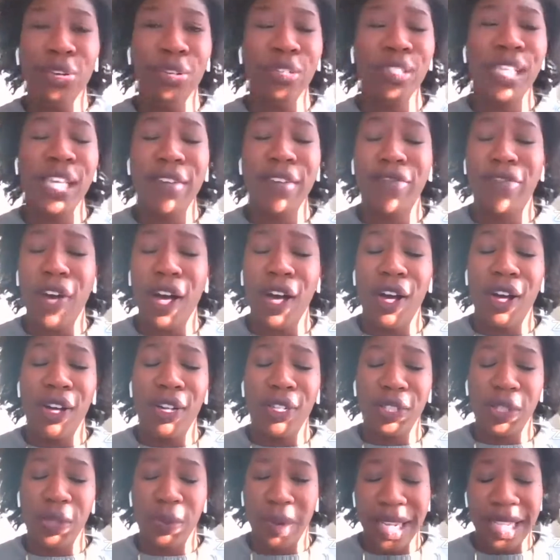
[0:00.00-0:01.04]
early
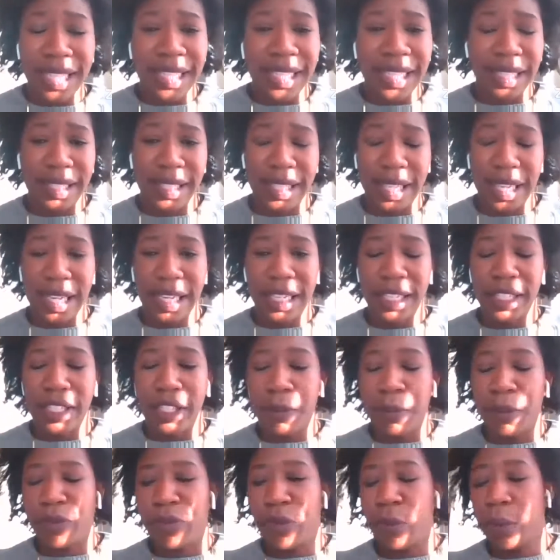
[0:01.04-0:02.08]
fall 2016.
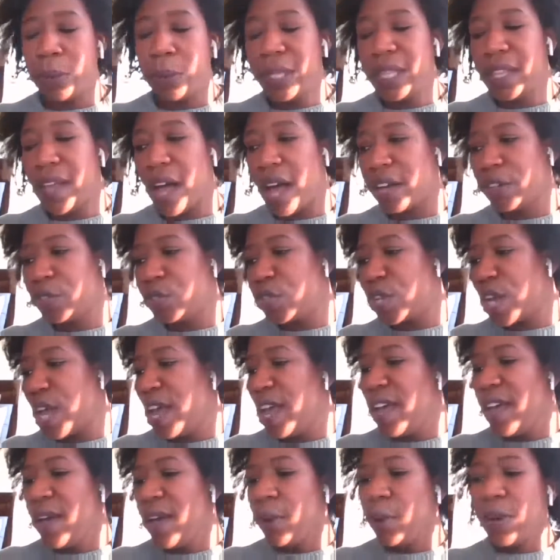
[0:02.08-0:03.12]
So before we launched
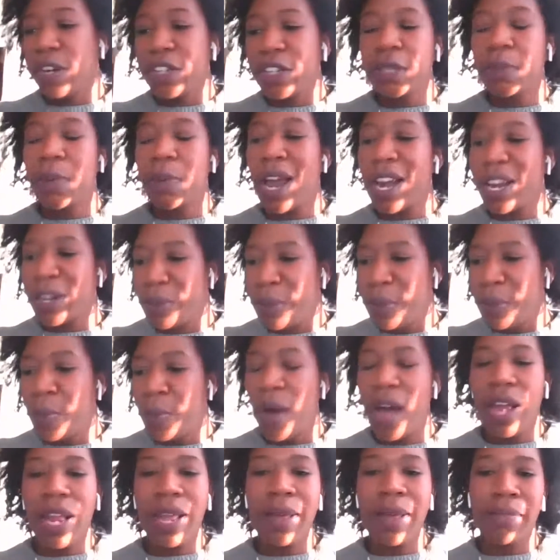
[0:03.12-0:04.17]
where's the product we
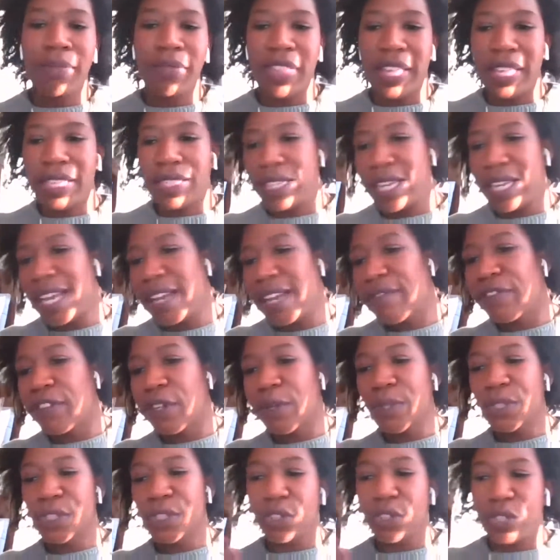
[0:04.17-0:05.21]
wanted? This
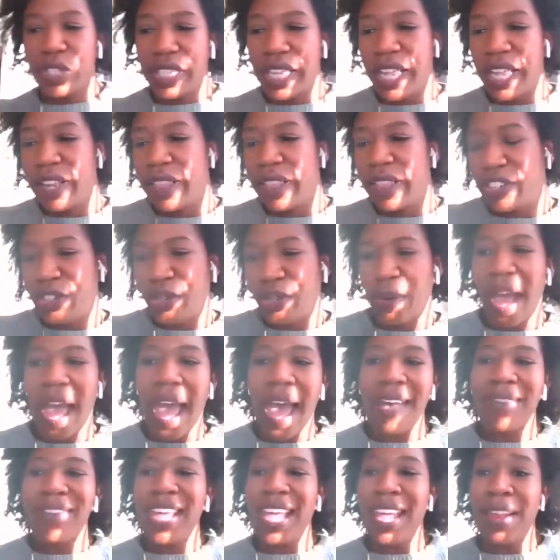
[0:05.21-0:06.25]
influencer said that you
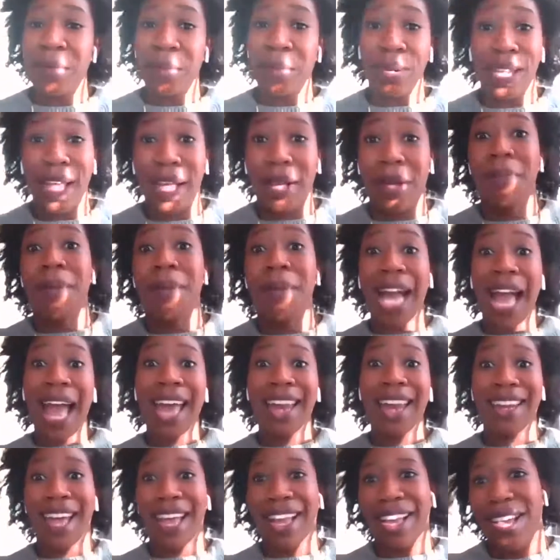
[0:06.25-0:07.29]
have it. And we are like, oh my
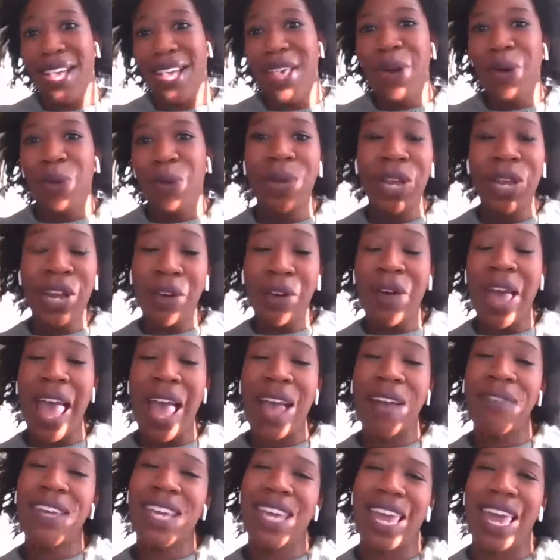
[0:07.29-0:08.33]
God, like we don't
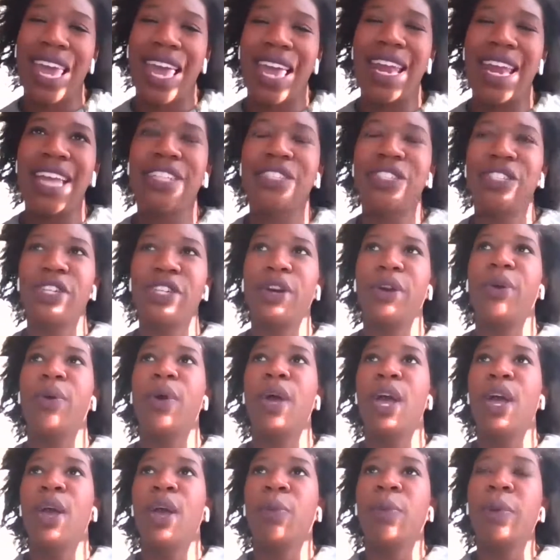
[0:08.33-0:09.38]
have it yet. And
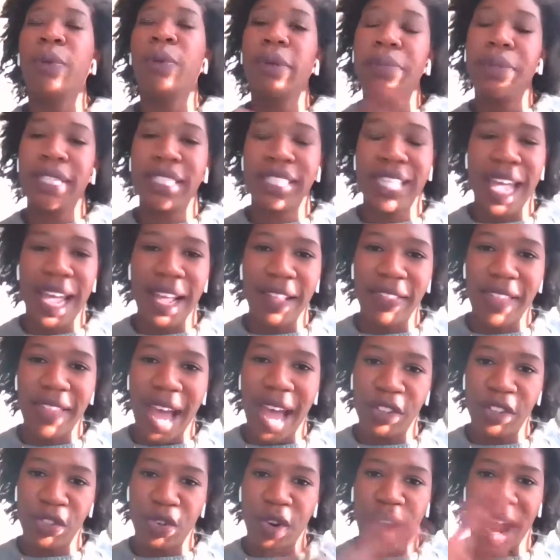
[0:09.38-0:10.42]
so we were able to take
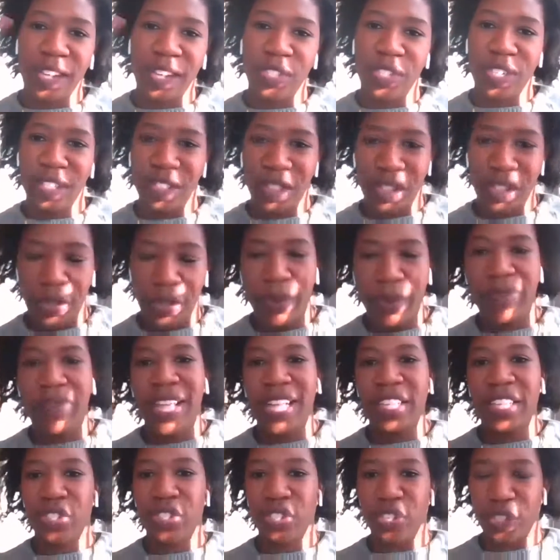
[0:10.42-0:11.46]
that traction to
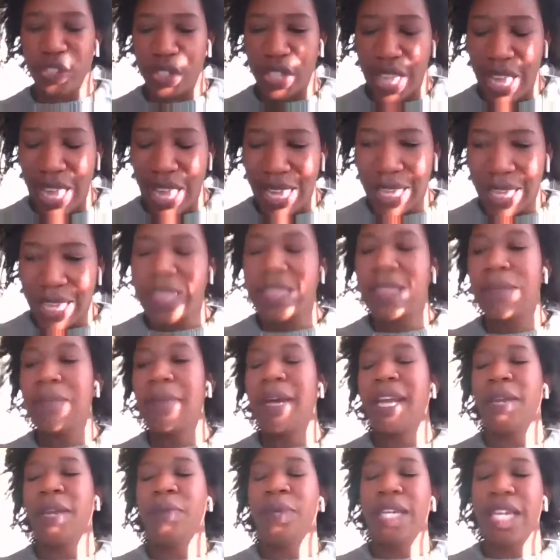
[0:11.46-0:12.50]
investors, get the
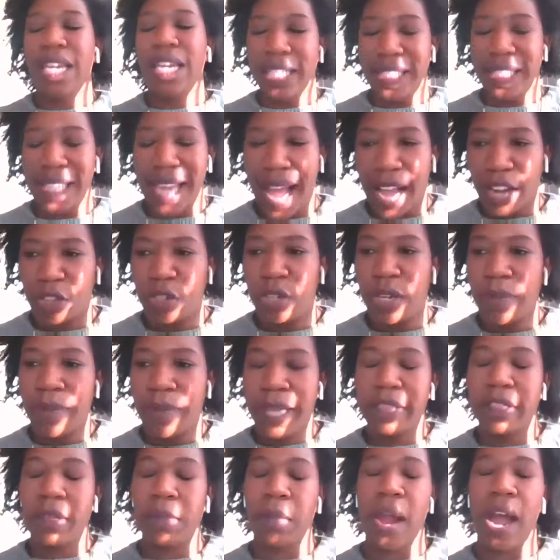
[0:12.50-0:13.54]
money we needed to actually
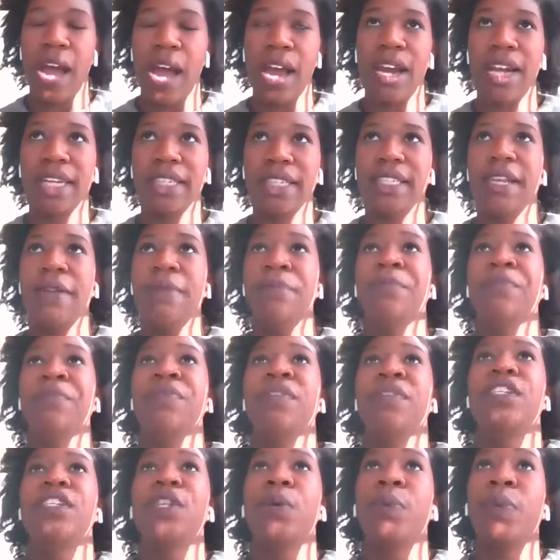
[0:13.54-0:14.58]
make the product.
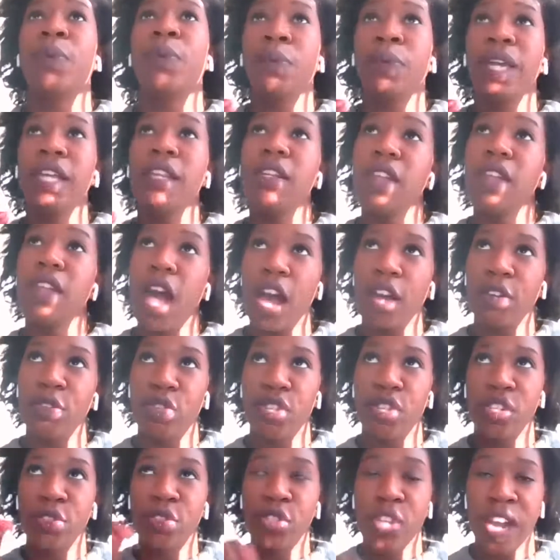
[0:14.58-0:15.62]
So when we
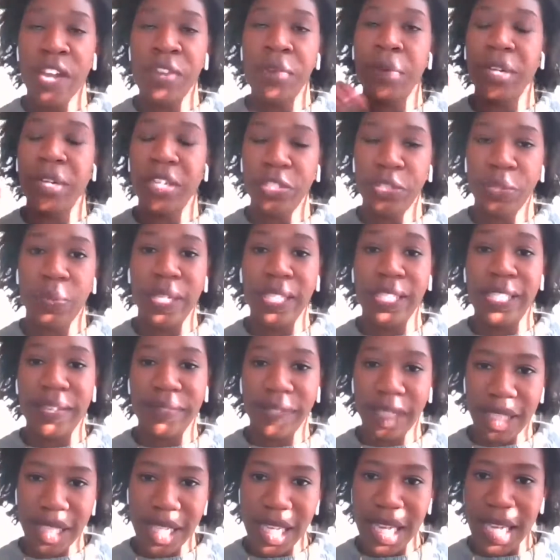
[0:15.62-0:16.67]
launched in January
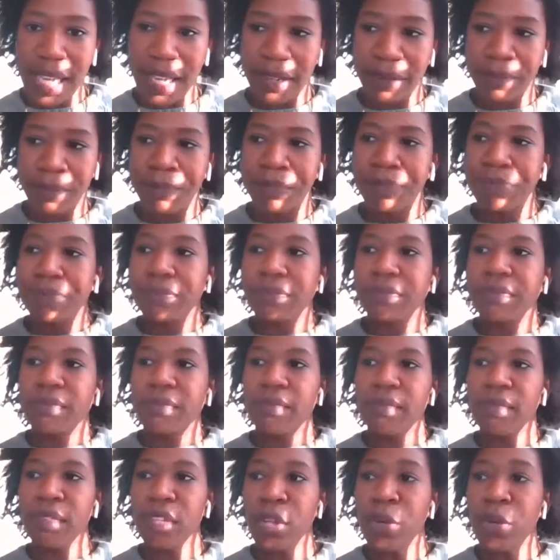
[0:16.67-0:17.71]
2017,
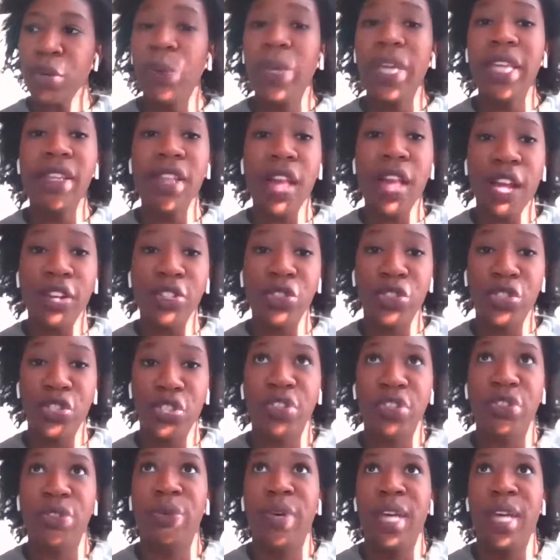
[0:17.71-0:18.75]
mm-hmm. we launched
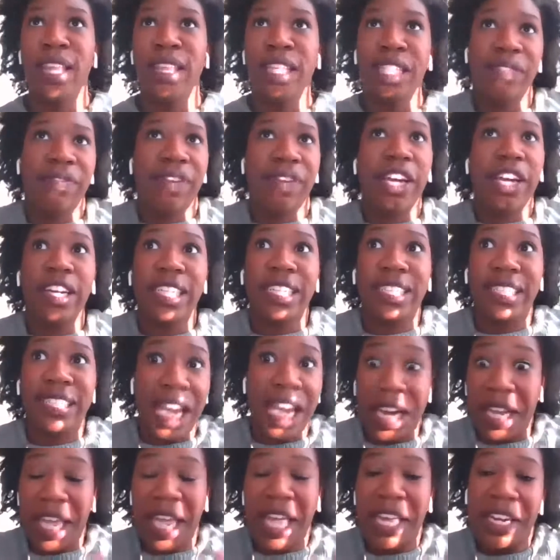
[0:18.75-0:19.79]
to this very
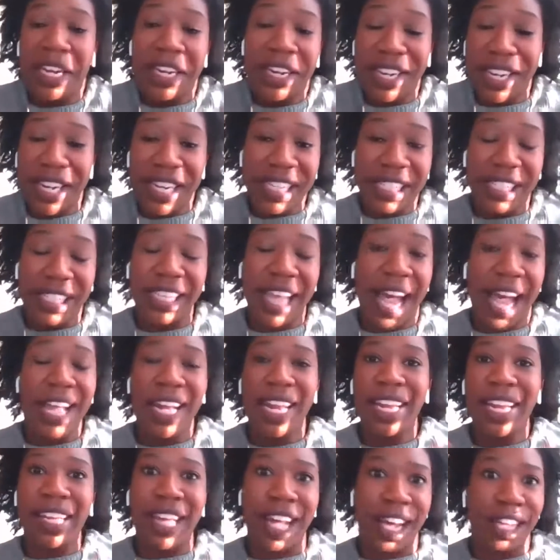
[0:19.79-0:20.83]
dedicated and
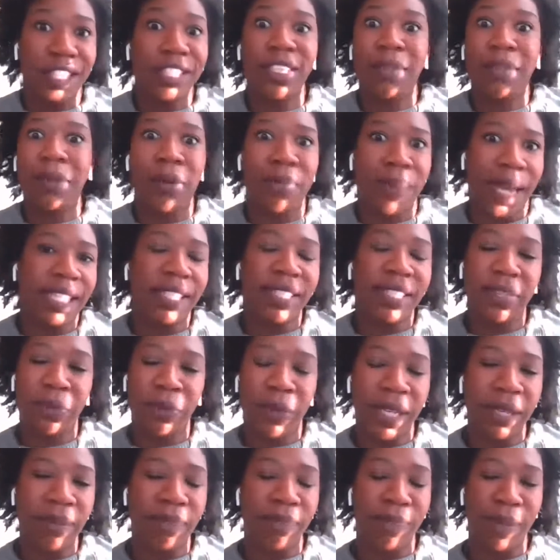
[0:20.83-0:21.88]
excited customer base
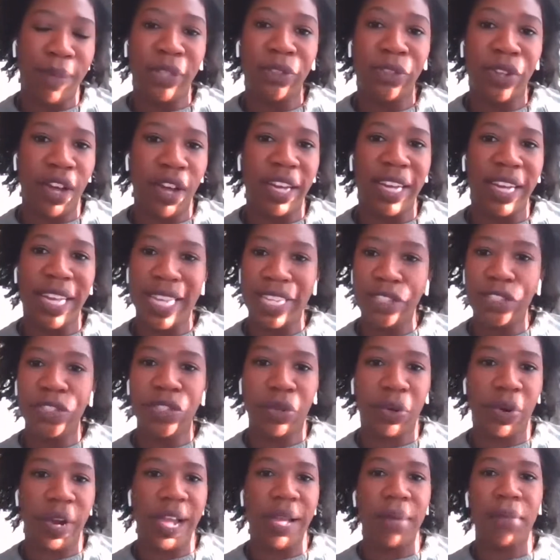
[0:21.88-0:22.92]
that we built on
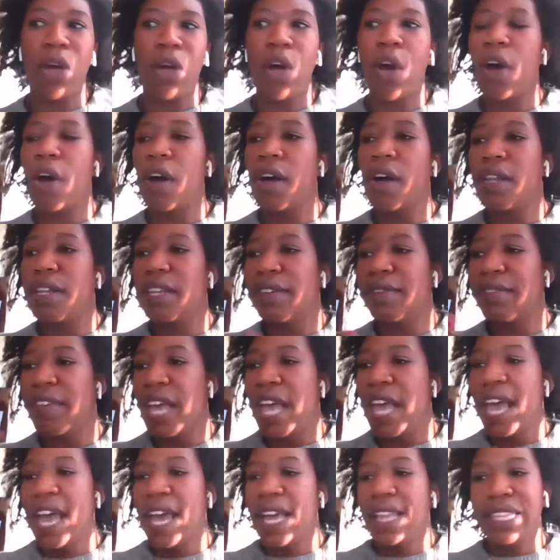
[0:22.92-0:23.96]
Instagram. All
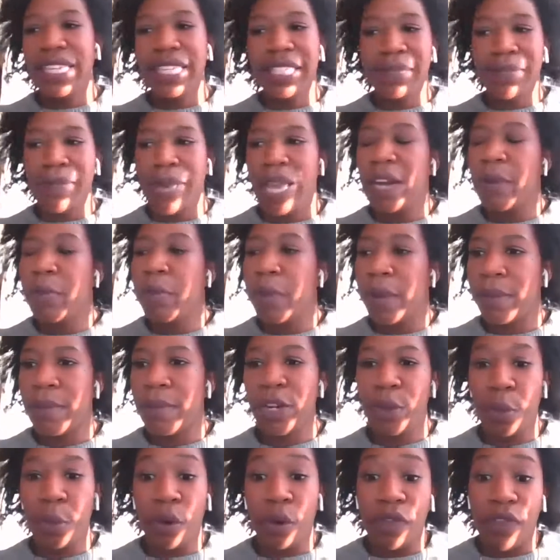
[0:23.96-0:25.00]
of these men and
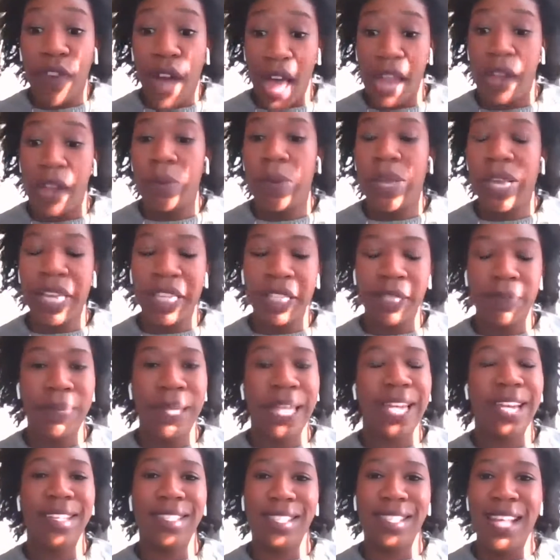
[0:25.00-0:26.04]
women who were following us
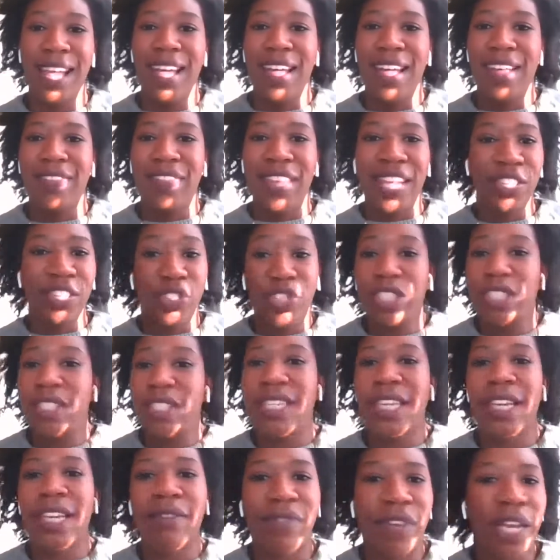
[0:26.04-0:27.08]
because they
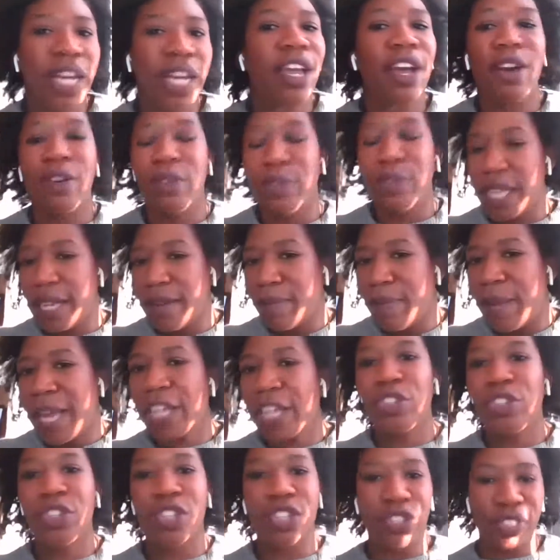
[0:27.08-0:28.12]
just seen videos and
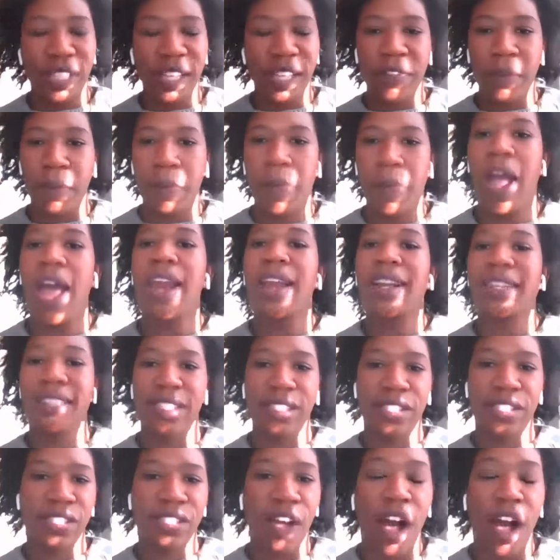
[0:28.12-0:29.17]
pictures of the
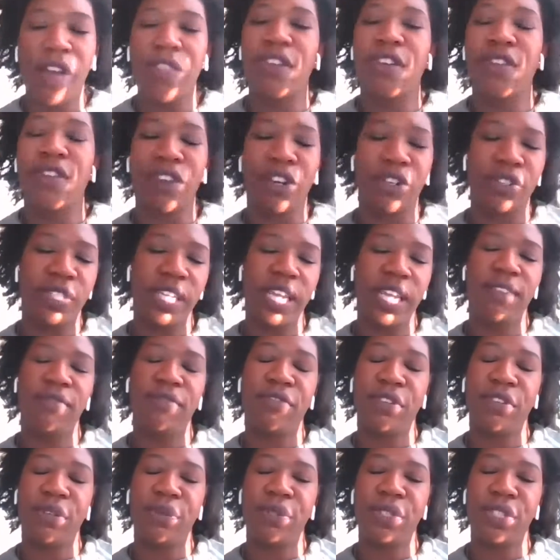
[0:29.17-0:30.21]
product and saw their first
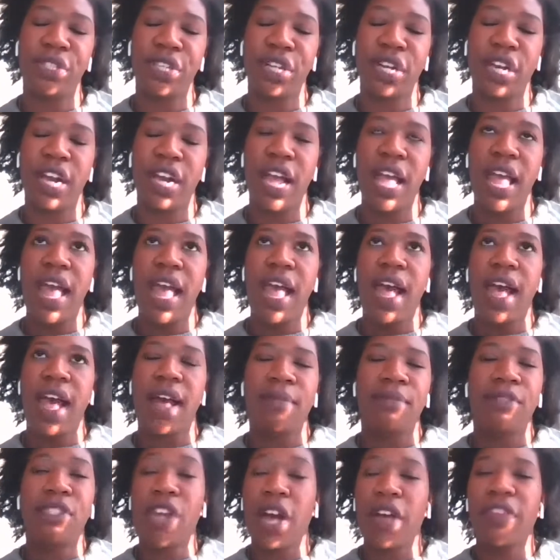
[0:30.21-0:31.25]
influencer,
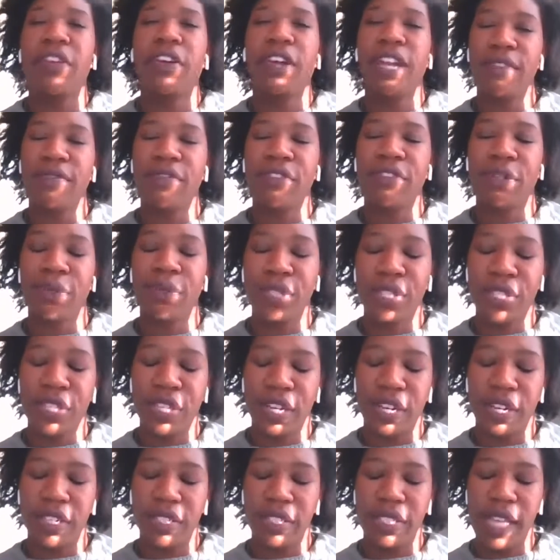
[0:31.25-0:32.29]
um, saw their
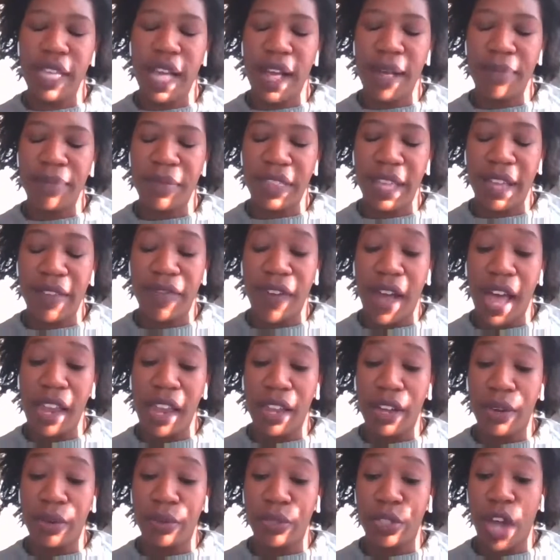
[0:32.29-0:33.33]
influencers um, that they
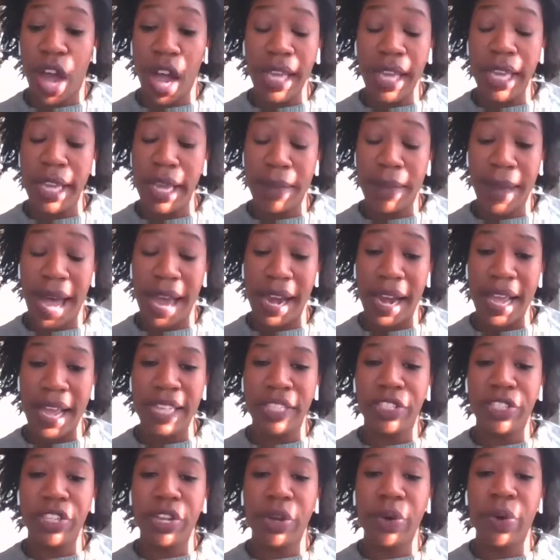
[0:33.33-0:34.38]
follow talking about
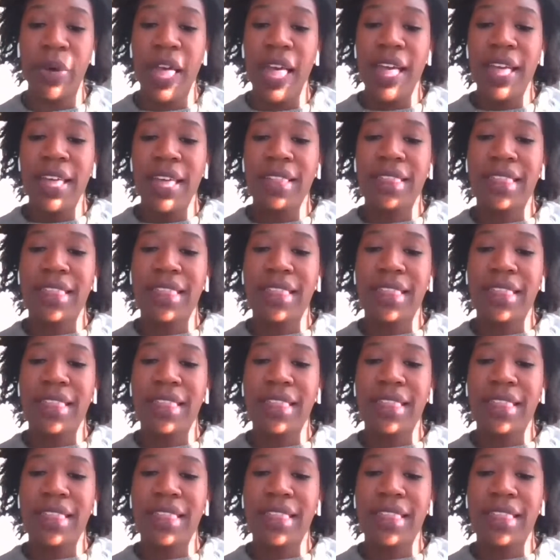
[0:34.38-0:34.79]
it. And so